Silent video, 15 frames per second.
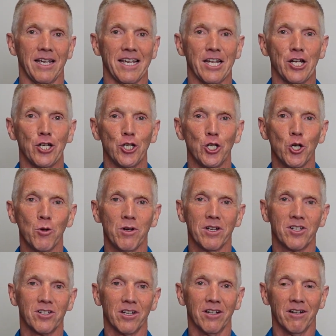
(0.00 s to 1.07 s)
in
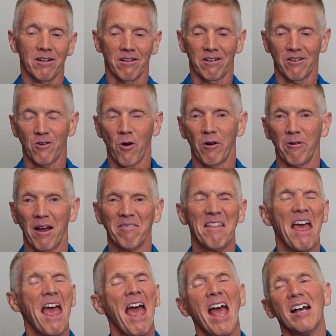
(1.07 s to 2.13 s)
unison going around.
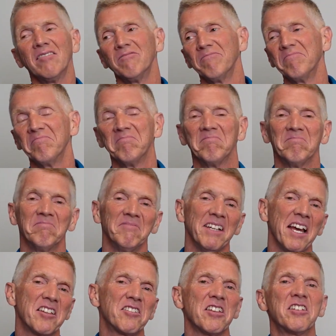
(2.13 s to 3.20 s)
Nah,
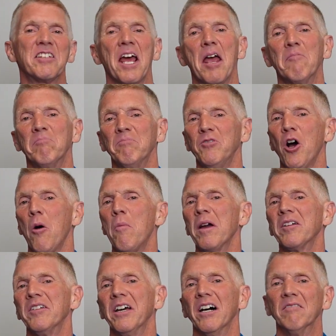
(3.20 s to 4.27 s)
it's the same. No
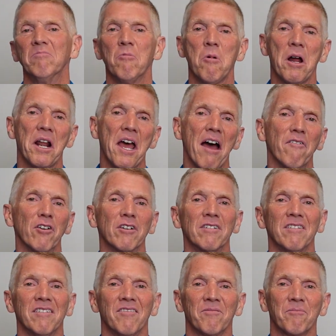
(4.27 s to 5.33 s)
big deal. Whatever.
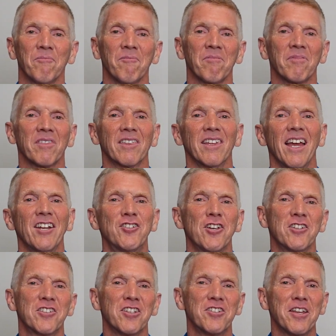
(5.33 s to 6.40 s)
It's
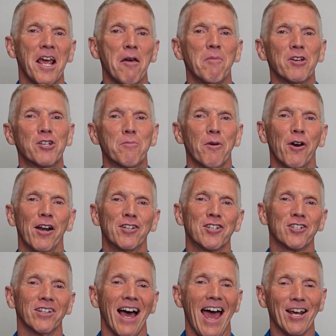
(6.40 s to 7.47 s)
just the same experience
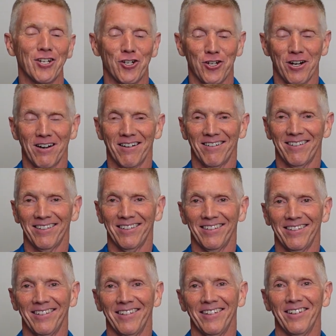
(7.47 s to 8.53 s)
as last year.
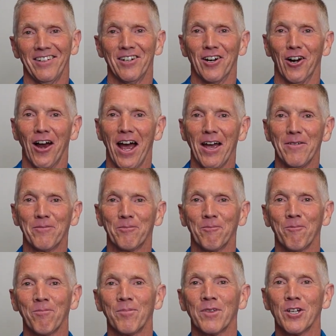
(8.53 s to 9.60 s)
Right?
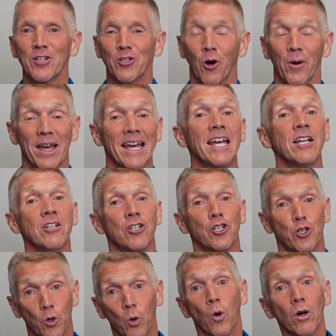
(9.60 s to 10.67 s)
So in
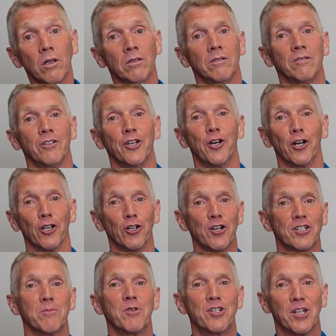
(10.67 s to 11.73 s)
school, you're going to learn
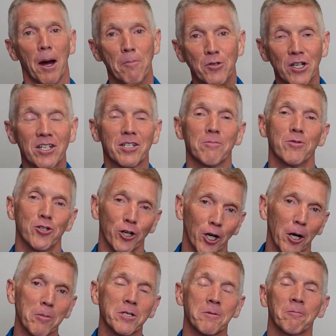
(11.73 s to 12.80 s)
some subjects, some
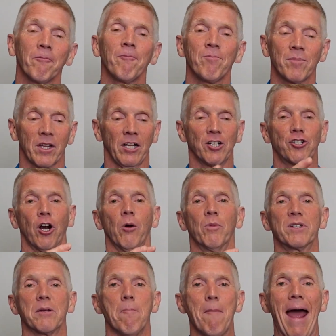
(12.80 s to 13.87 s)
terms. Let's start with
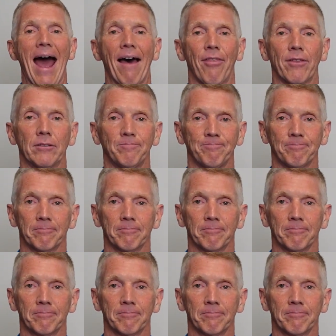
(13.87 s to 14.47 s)
some math.